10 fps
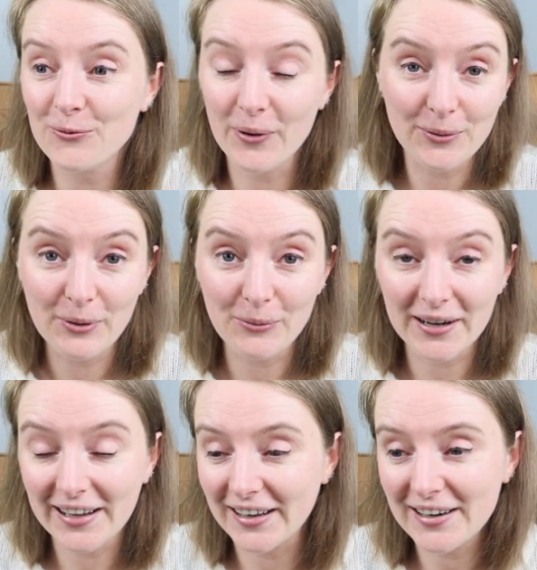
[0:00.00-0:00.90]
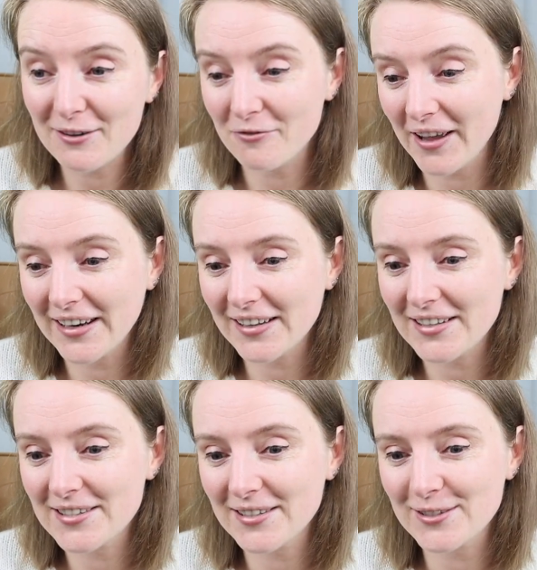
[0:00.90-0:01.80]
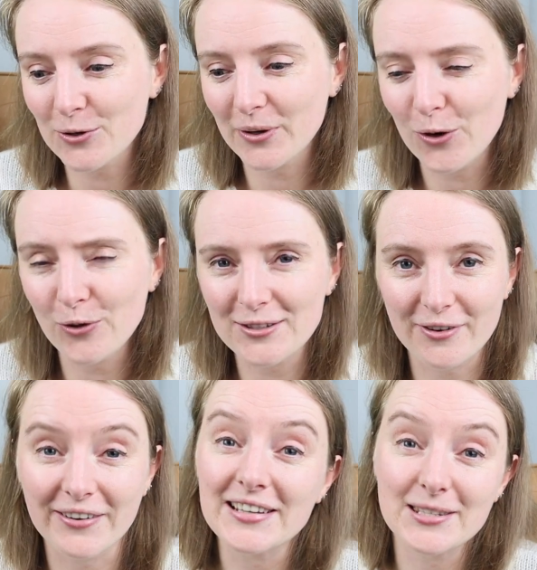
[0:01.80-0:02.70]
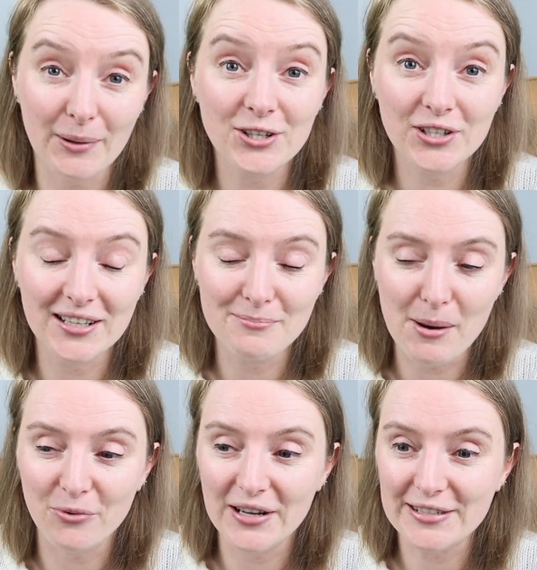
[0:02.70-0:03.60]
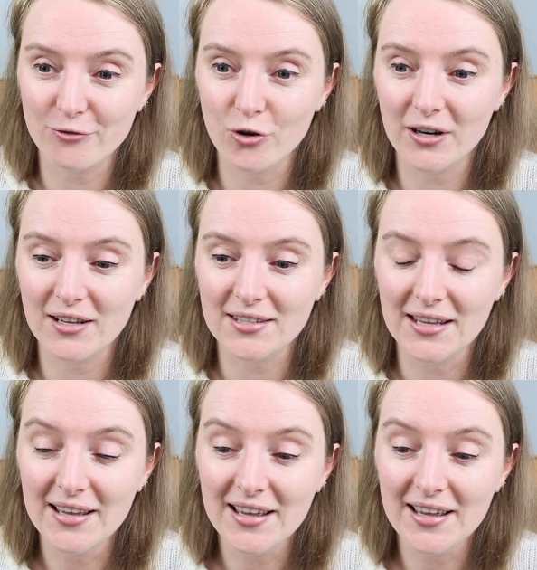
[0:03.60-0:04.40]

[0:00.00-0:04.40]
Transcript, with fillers: when we were in Venice, so it holds very special memories for us.